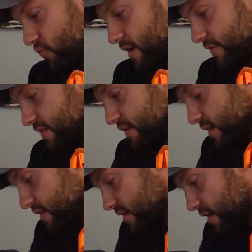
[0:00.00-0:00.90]
Ryft
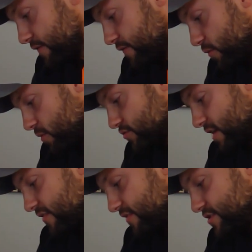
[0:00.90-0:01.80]
is a four-wheel
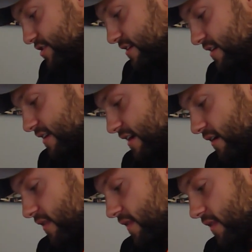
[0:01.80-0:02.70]
drive engineering to carry
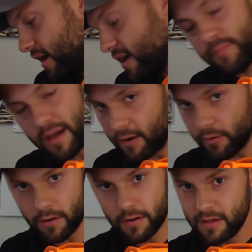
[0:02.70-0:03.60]
a lot of
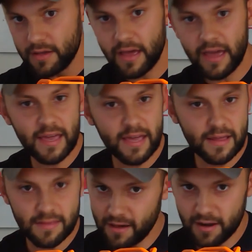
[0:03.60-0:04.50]
power.
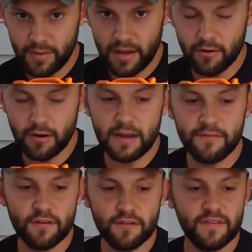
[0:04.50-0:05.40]
And if
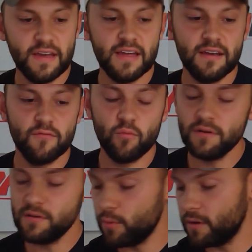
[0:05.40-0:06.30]
you're a fan of
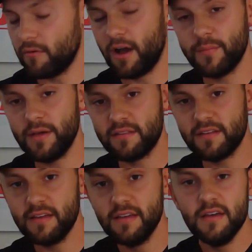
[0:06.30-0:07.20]
one-to-one rock
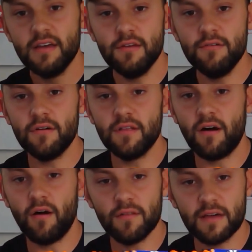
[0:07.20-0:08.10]
bouncing, you know that
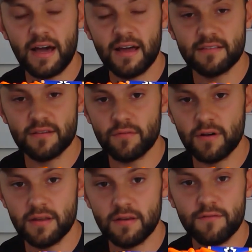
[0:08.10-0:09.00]
all the guys that
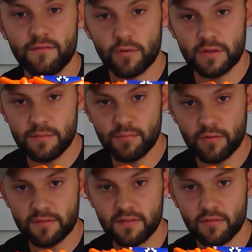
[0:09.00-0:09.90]
run 14
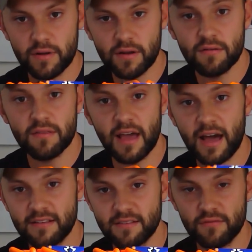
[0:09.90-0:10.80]
bolts in the rear are the
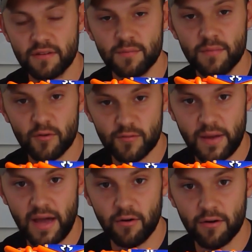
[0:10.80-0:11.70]
guys that run the most
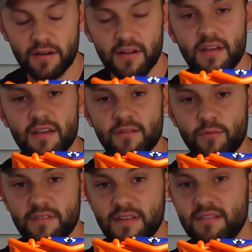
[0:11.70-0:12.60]
power. So we're
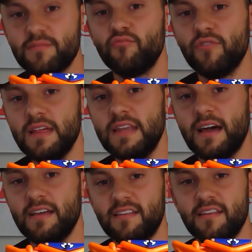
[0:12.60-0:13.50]
seeing some really
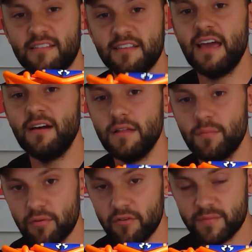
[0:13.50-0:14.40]
nice scale
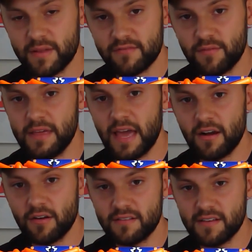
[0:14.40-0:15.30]
improvements from the
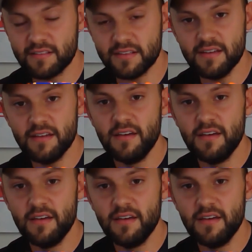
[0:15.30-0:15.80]
AR60.